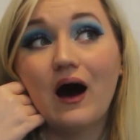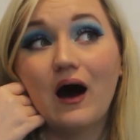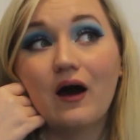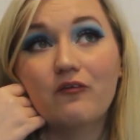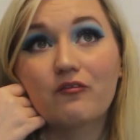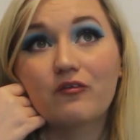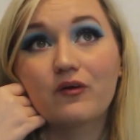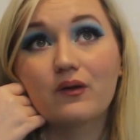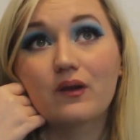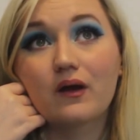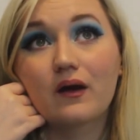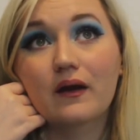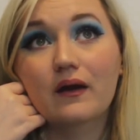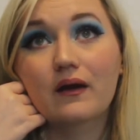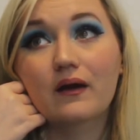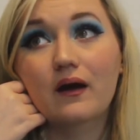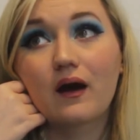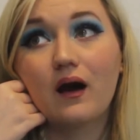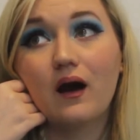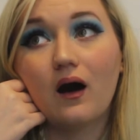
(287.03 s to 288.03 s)
I feel
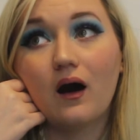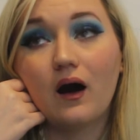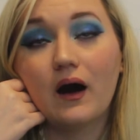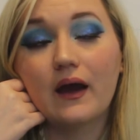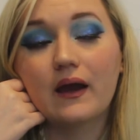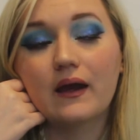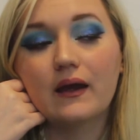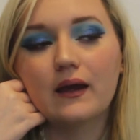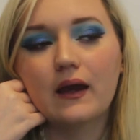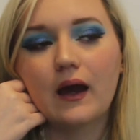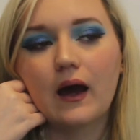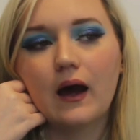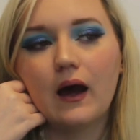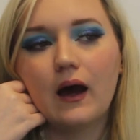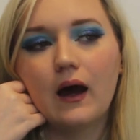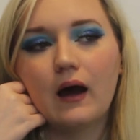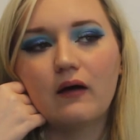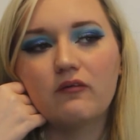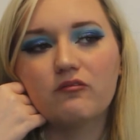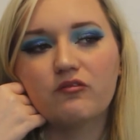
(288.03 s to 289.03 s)
like I
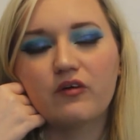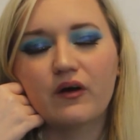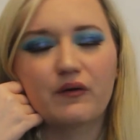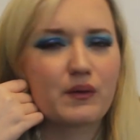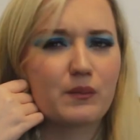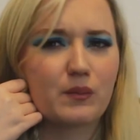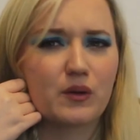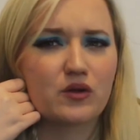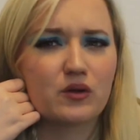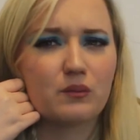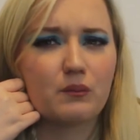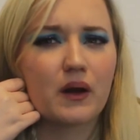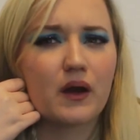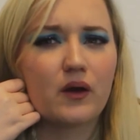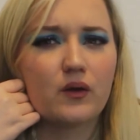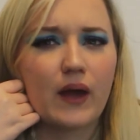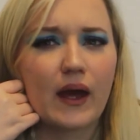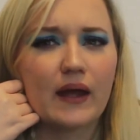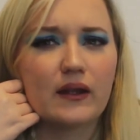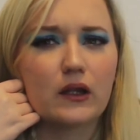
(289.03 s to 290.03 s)
am very much in my
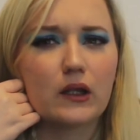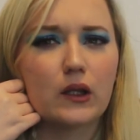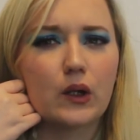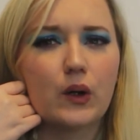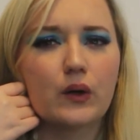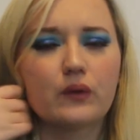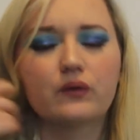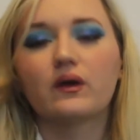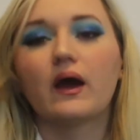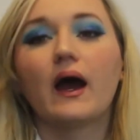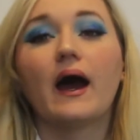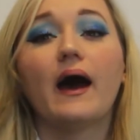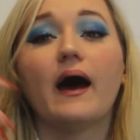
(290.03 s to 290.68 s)
own head a lot